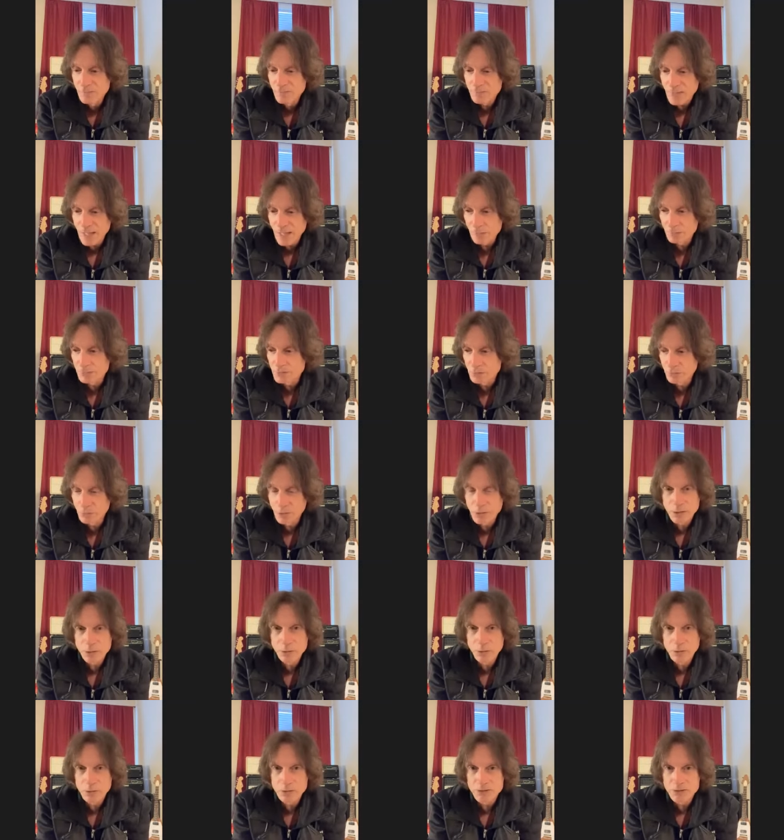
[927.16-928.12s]
And it was a really
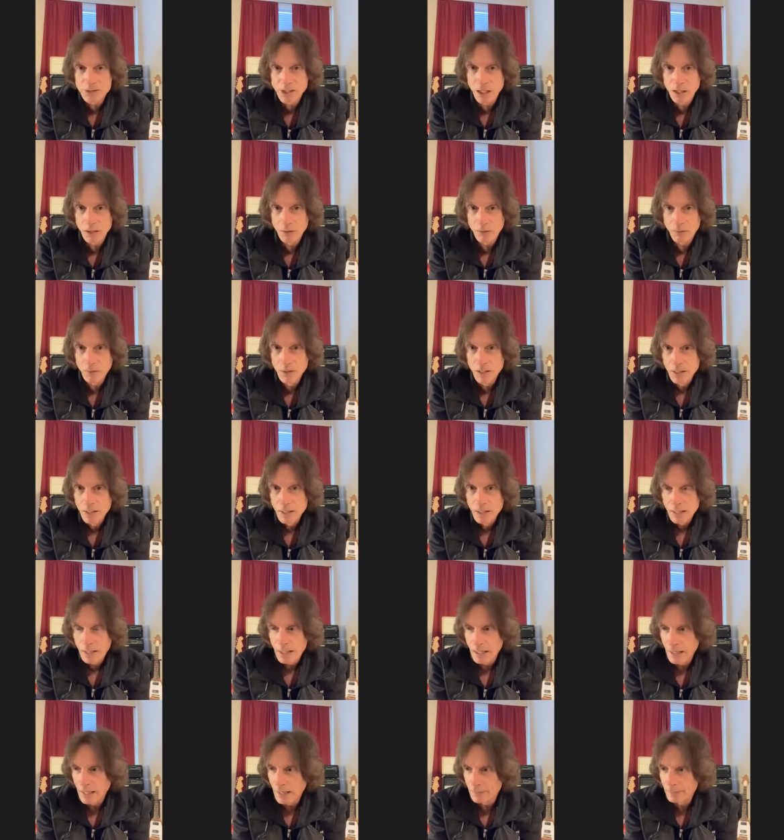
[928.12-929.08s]
cool show.
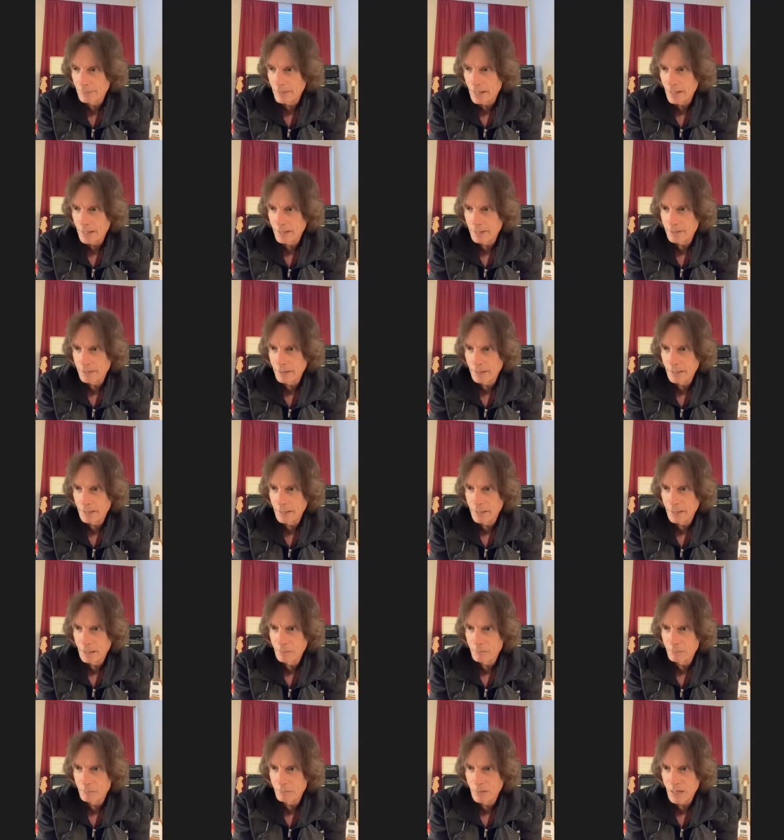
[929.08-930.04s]
And then
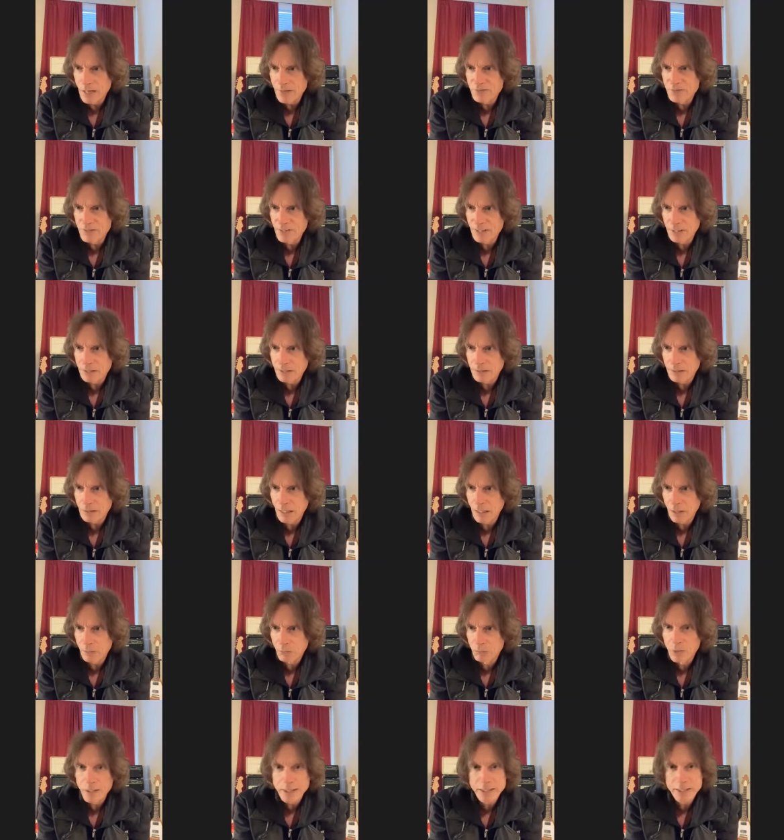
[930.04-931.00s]
um, I think uh,
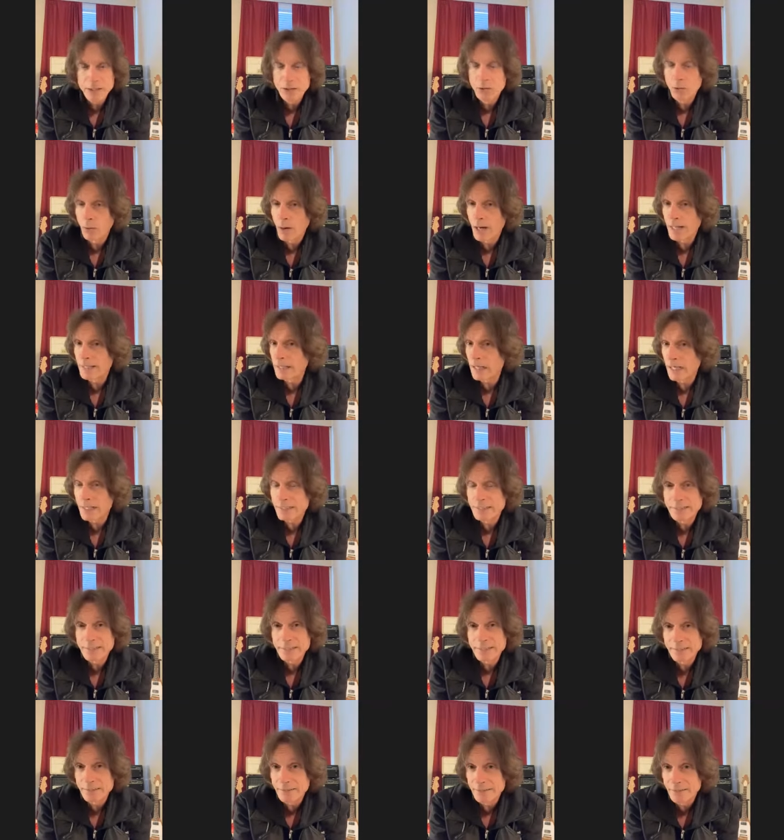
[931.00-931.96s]
Ricky, who I, I
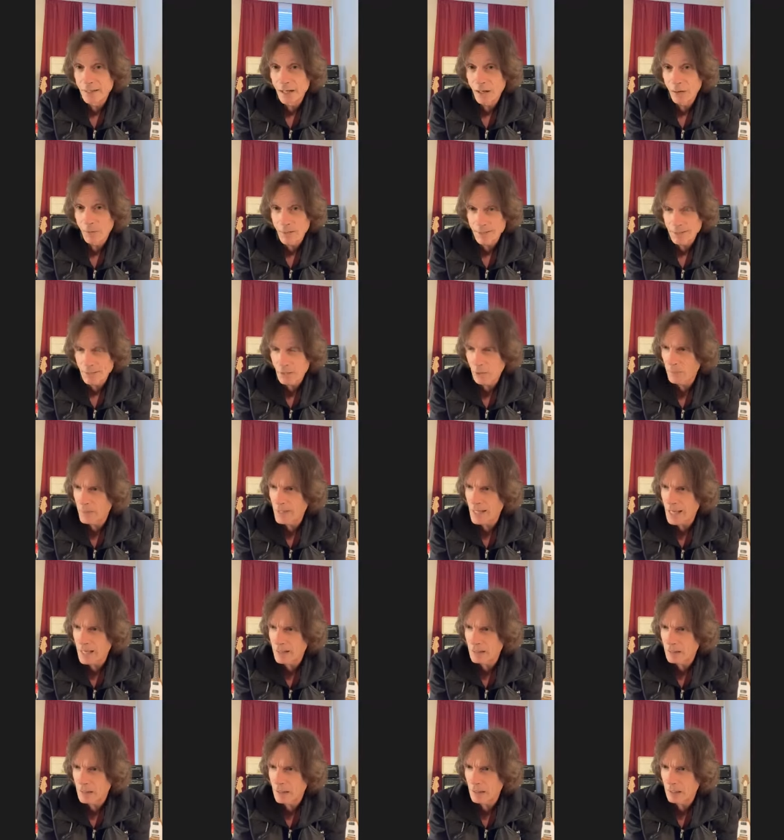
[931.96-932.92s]
didn't know, I know he
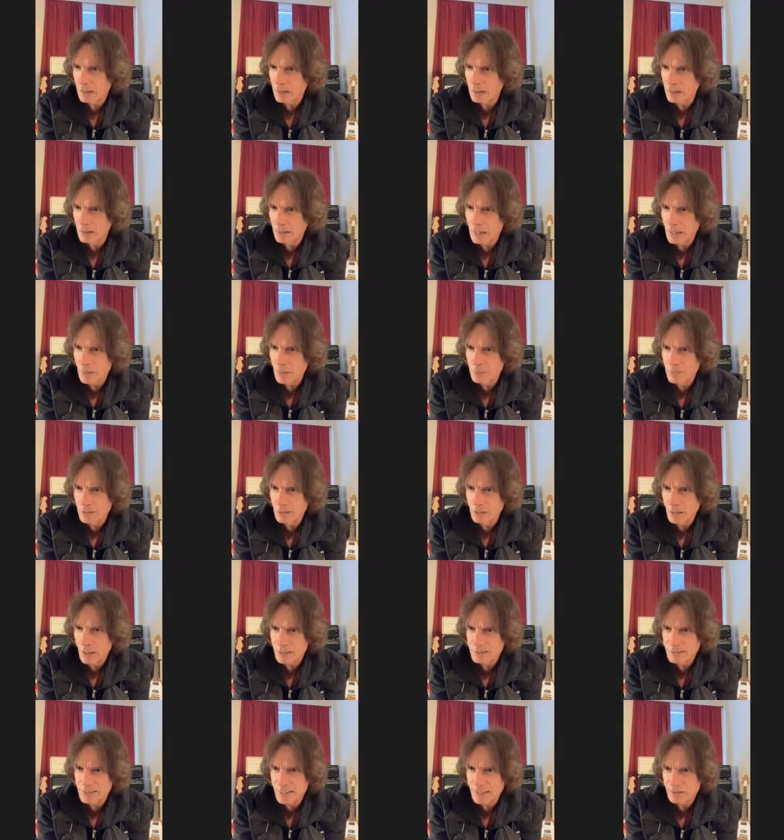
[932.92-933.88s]
had a, a, club in
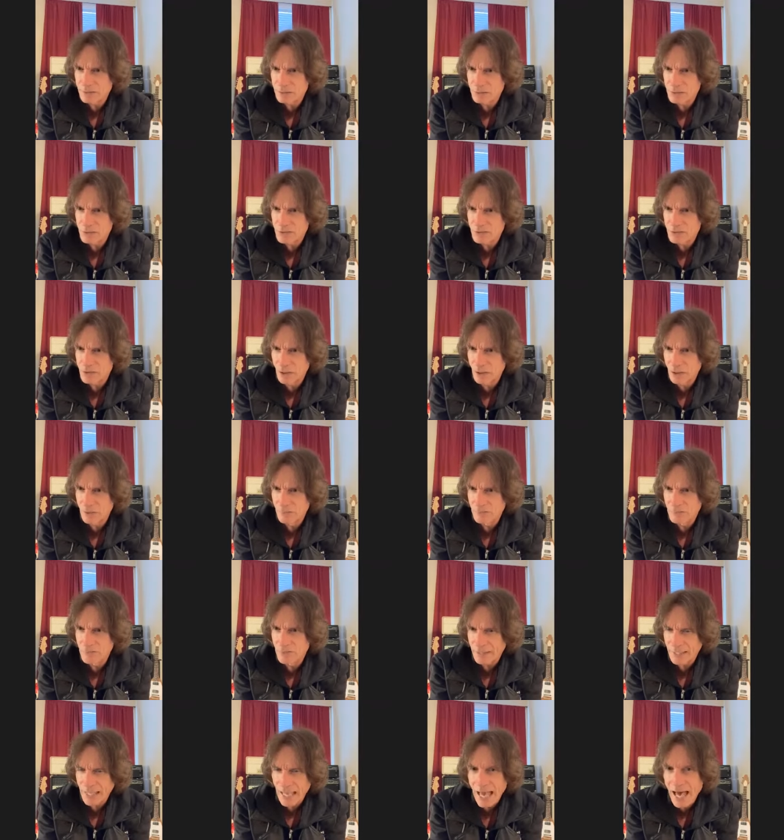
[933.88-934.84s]
Los Angeles called
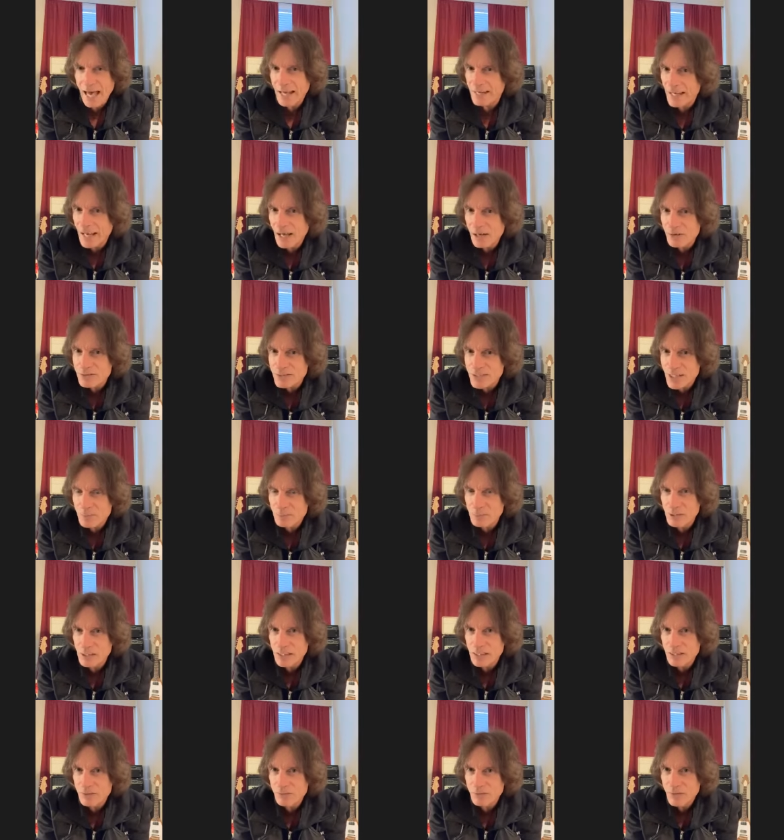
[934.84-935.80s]
the Cat House, I
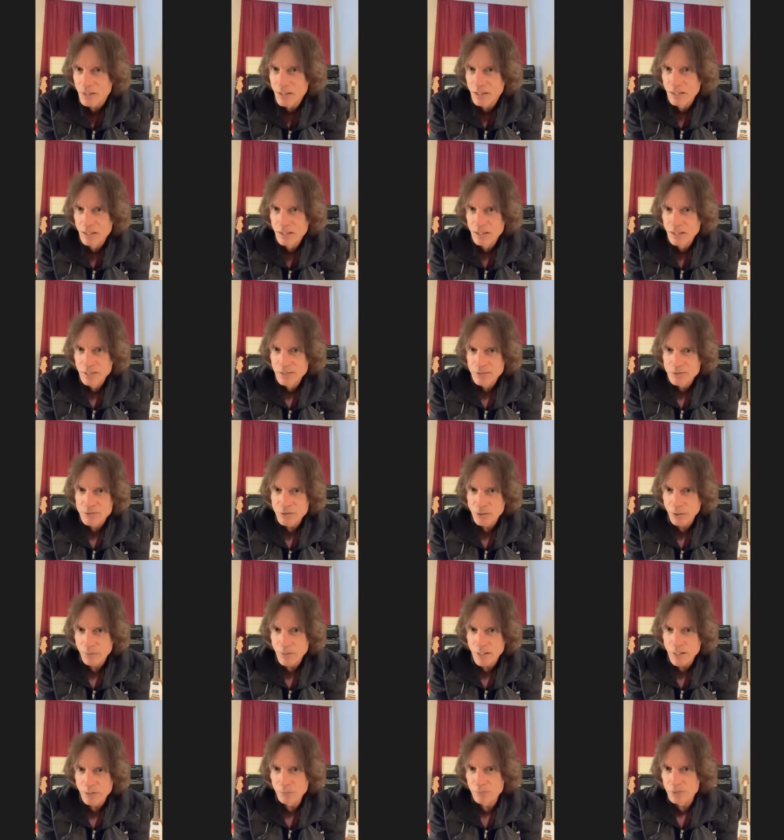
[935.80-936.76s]
believe. So
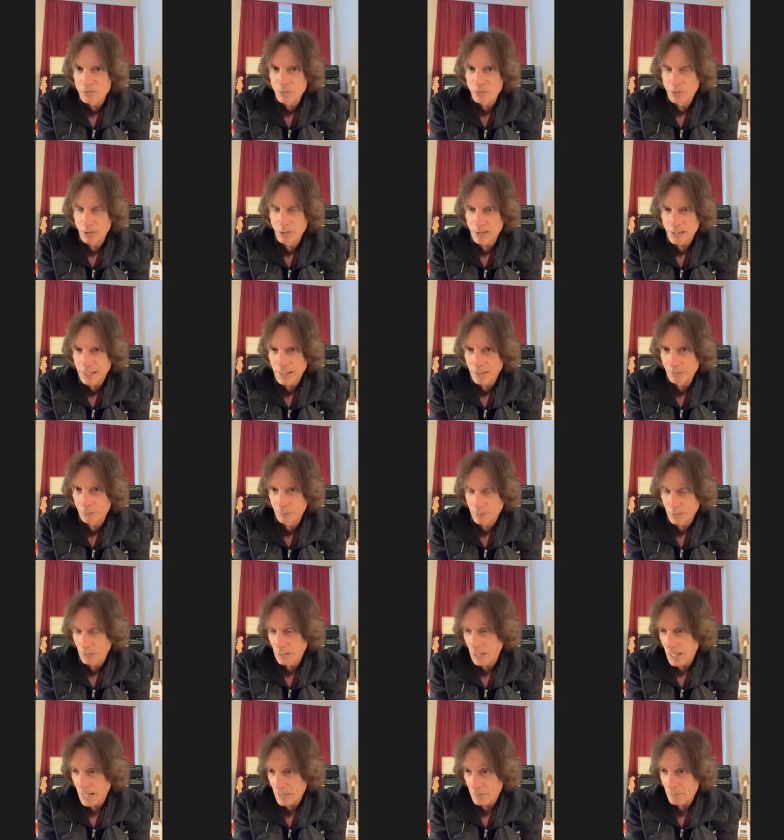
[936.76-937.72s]
he was really in with a
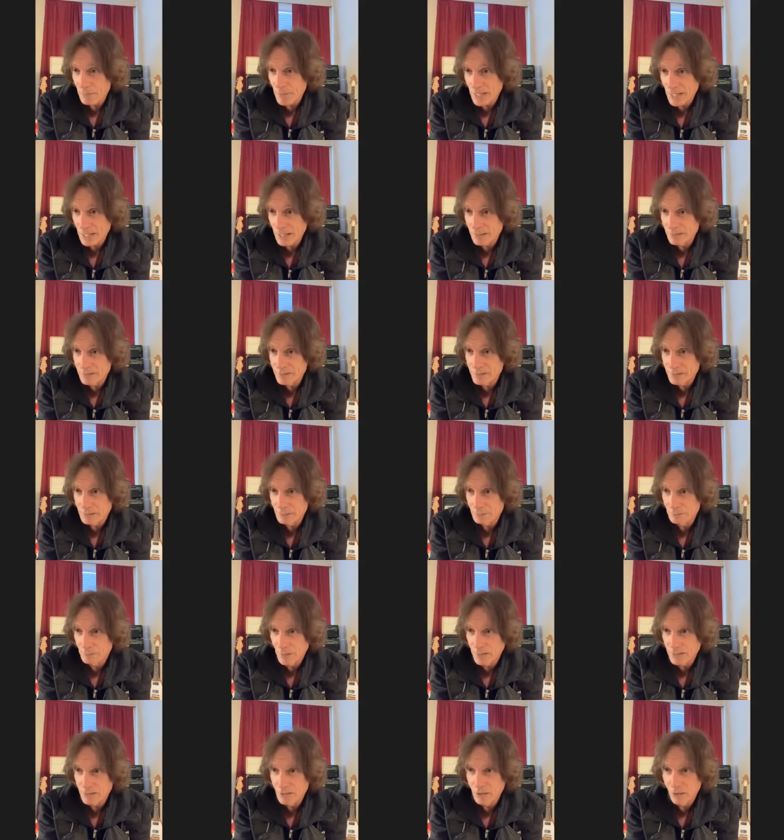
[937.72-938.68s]
lot of bands. And,
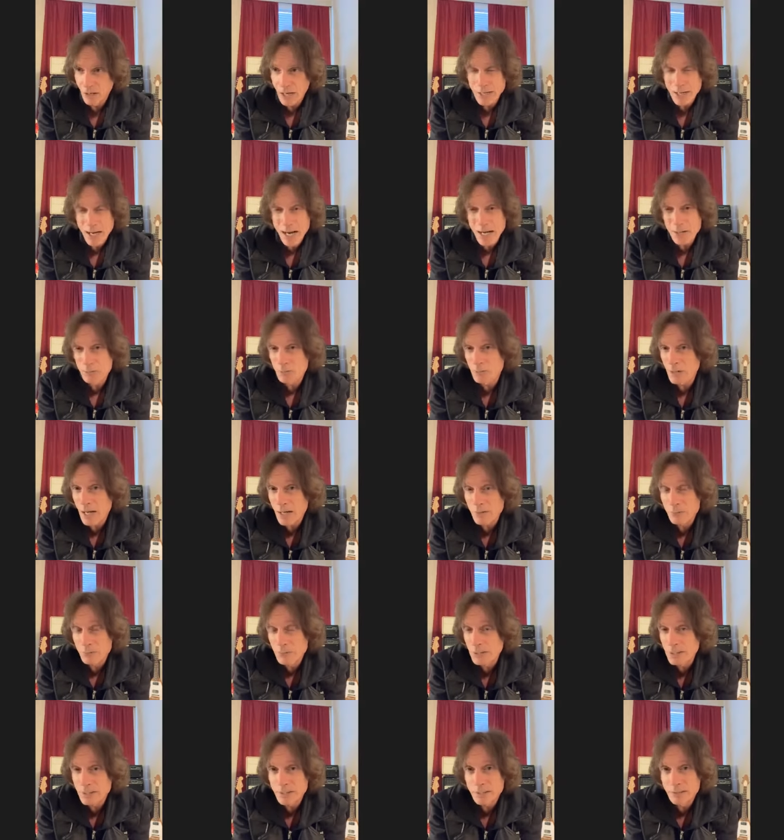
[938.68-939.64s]
but, you know, I, I, I
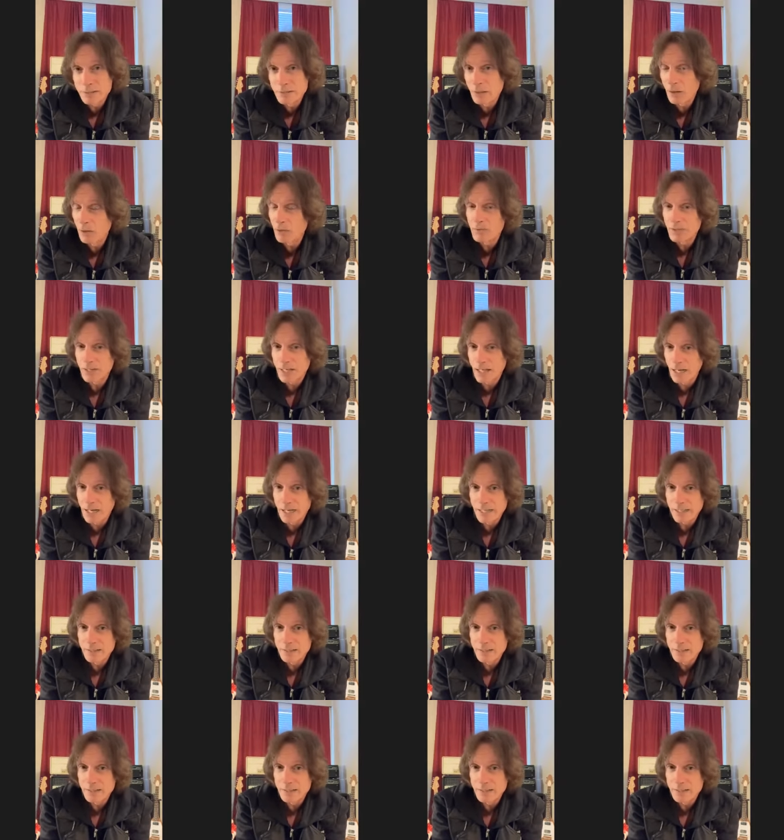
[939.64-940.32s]
really didn't know the guy.